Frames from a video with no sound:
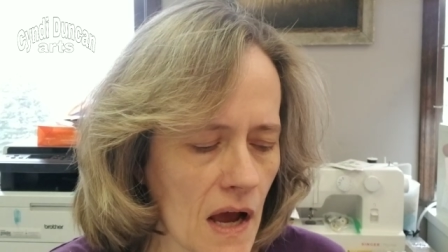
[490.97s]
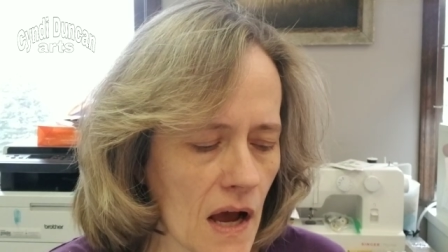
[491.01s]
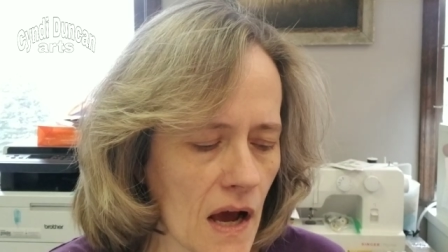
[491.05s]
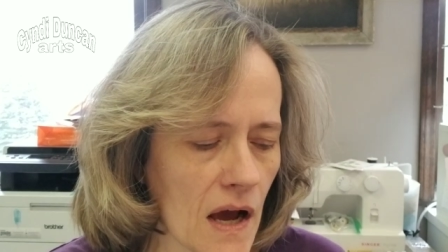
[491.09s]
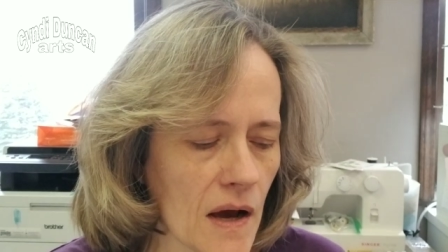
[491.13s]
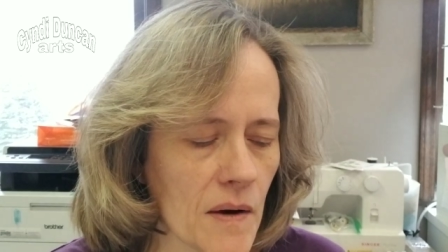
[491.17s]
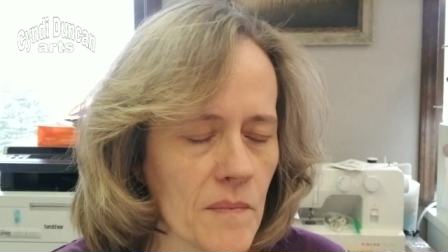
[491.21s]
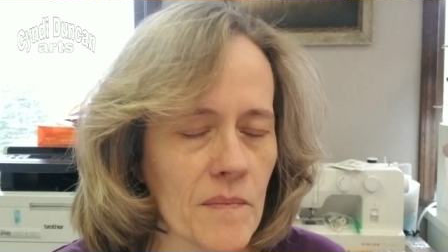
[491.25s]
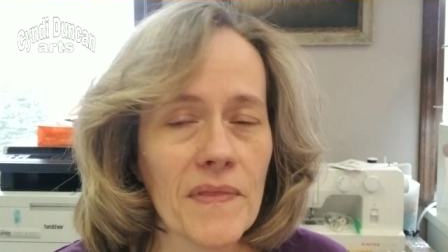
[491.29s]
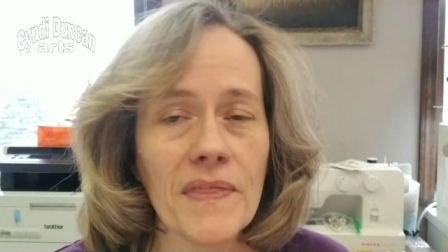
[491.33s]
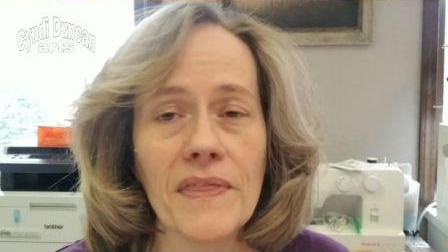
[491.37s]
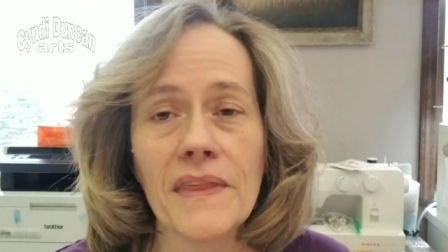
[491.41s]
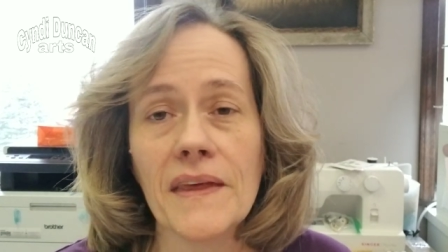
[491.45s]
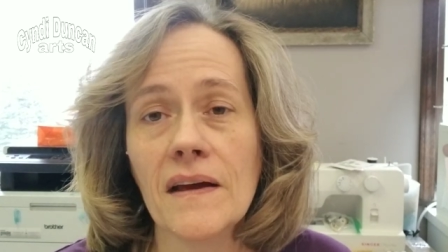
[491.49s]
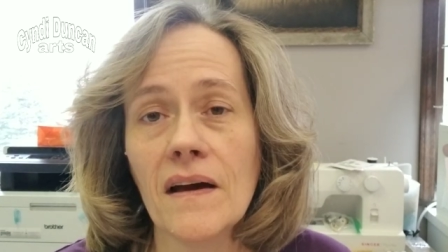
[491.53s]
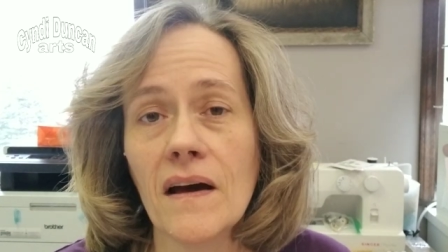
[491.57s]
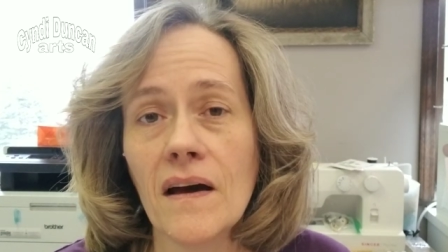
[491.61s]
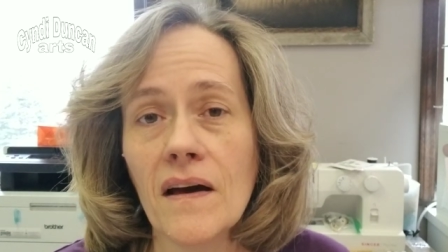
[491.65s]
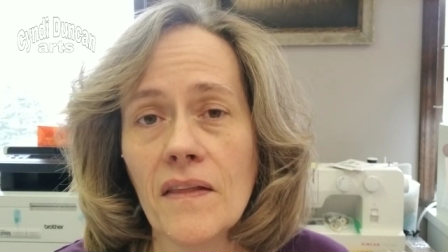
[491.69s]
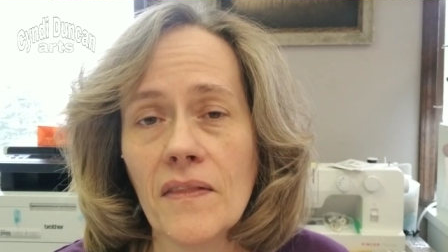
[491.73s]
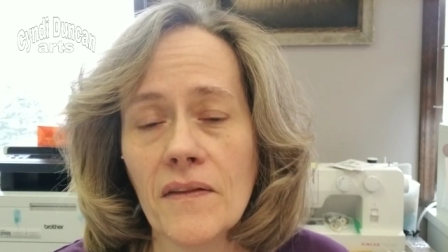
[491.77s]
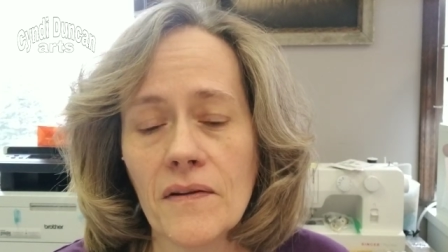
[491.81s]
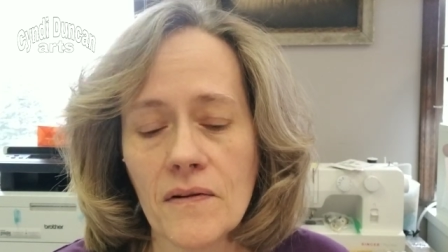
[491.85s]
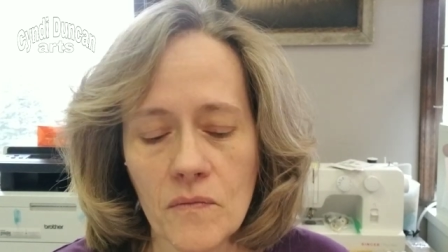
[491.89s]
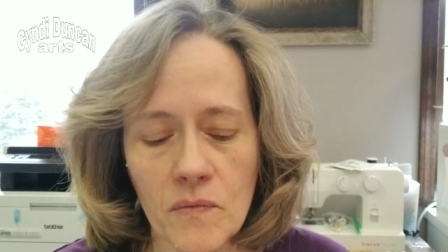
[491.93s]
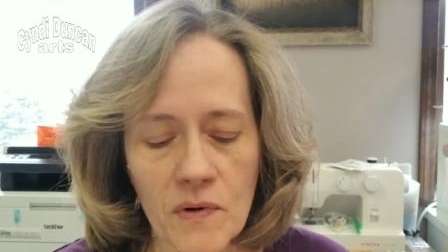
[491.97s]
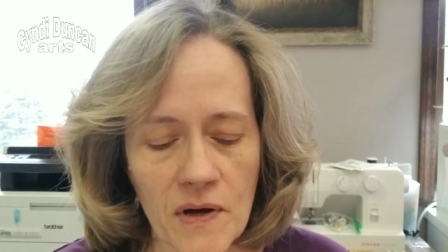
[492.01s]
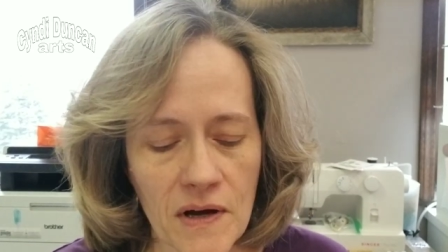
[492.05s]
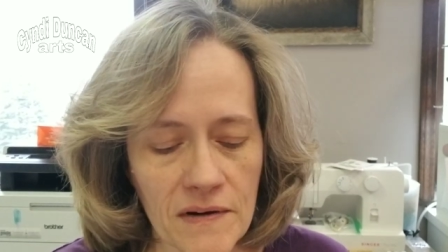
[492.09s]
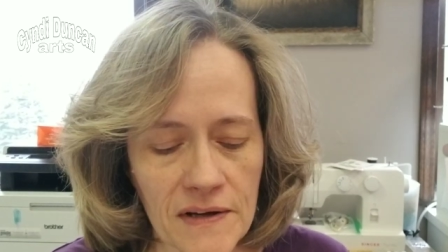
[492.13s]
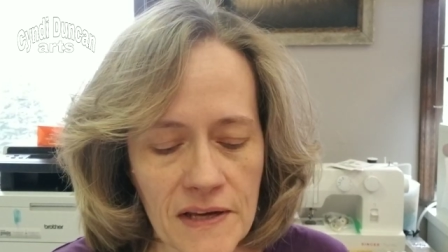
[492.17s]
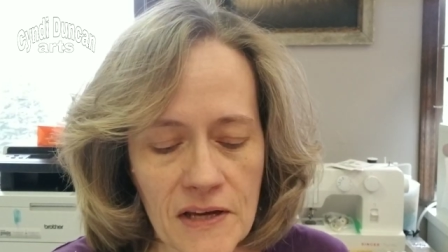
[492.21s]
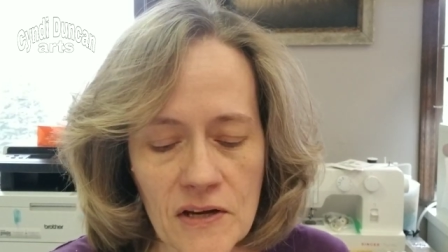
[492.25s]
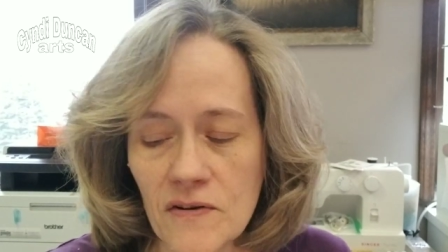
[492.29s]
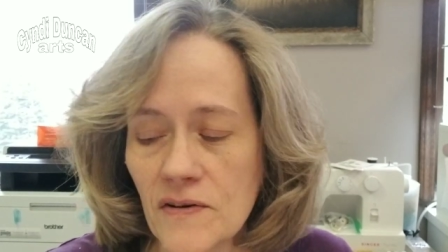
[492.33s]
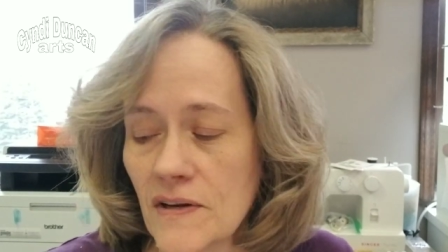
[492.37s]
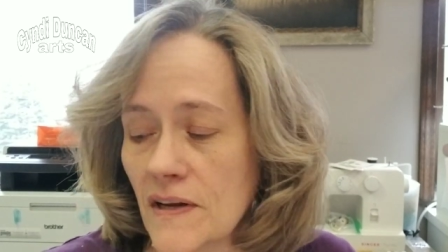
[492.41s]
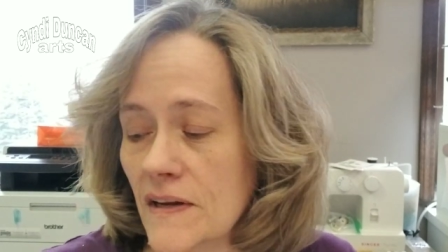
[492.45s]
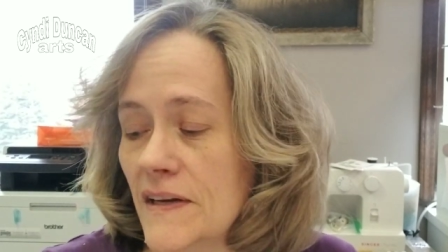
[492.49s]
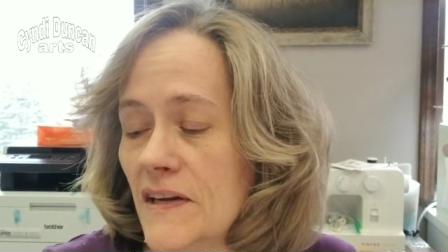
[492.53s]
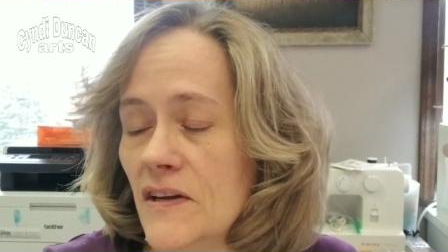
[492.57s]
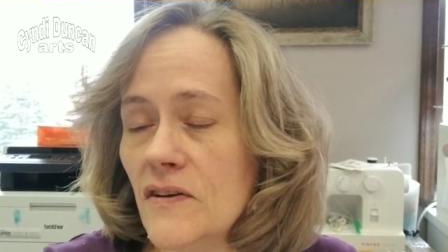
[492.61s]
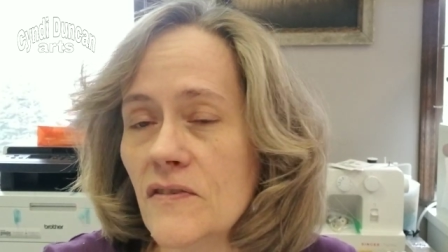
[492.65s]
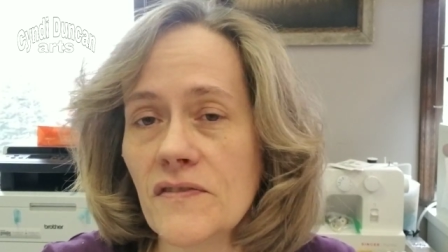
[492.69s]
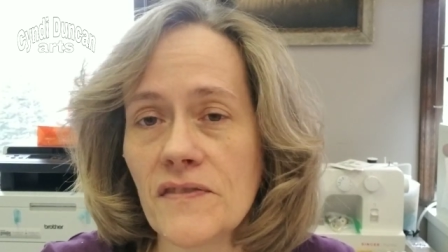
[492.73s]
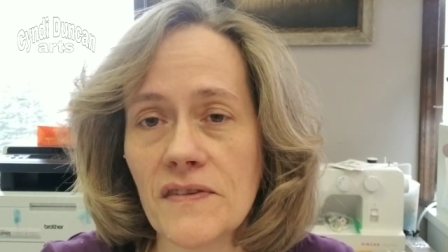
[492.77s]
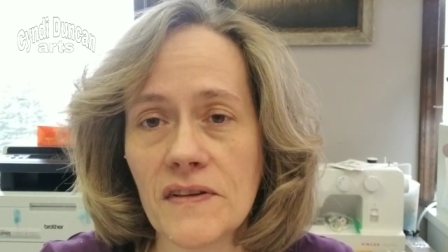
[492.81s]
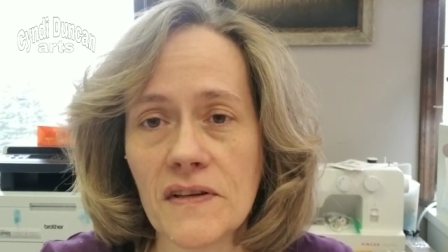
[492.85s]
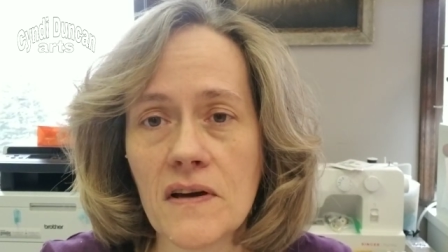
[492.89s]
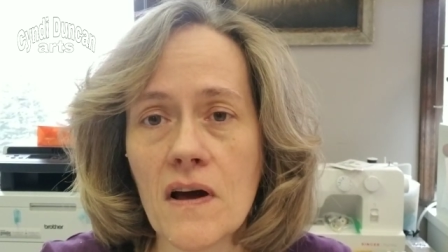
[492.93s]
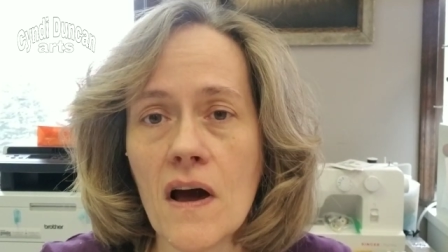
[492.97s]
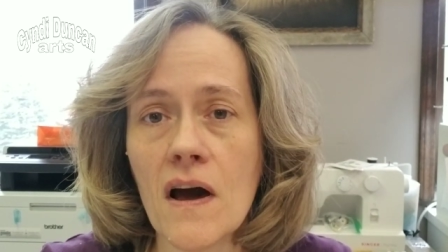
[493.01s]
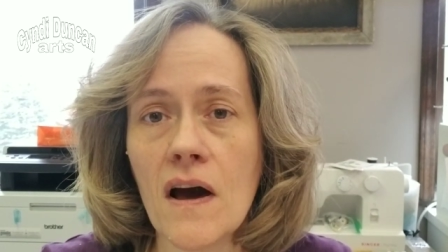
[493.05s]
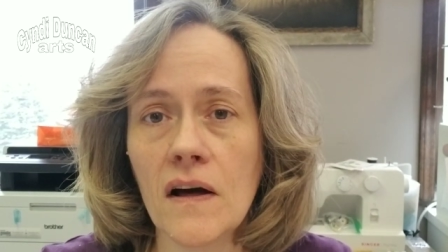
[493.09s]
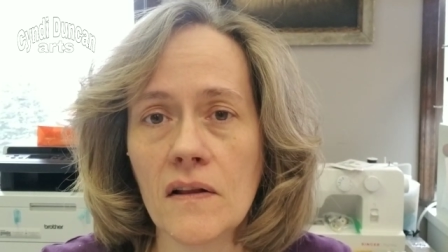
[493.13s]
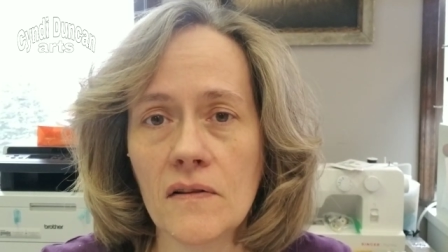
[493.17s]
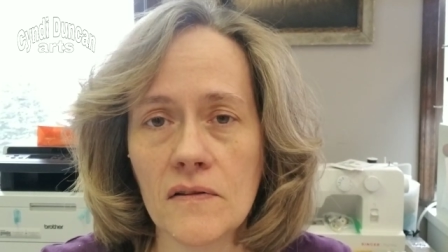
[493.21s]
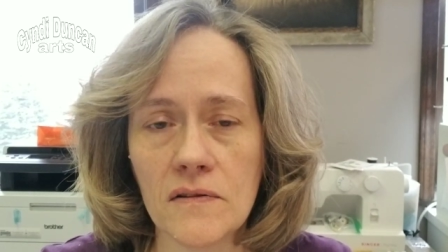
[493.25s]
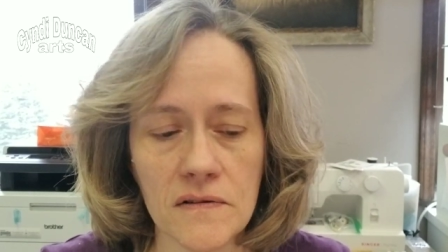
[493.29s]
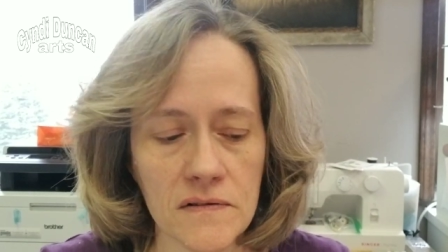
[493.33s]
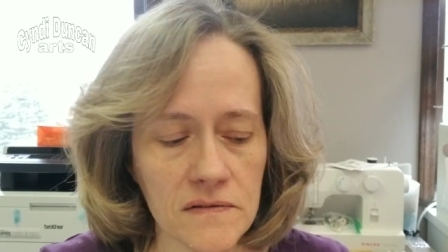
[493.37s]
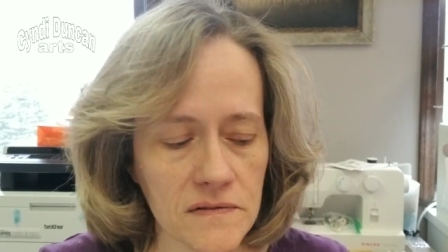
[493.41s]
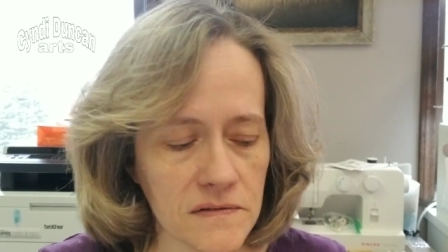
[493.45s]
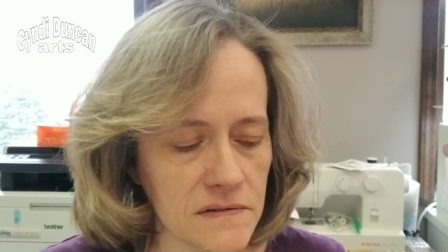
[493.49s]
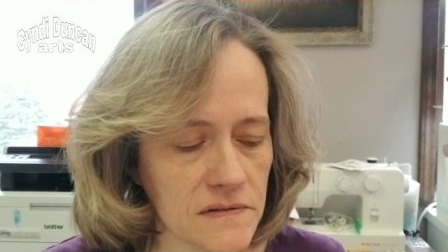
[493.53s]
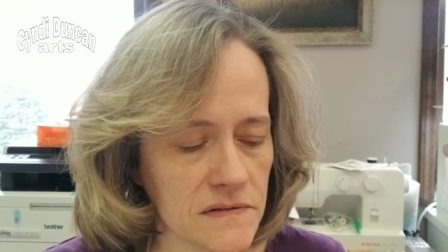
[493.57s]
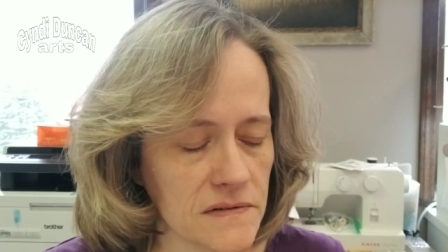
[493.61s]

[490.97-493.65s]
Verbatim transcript: Um, the other, well, here and here's the color.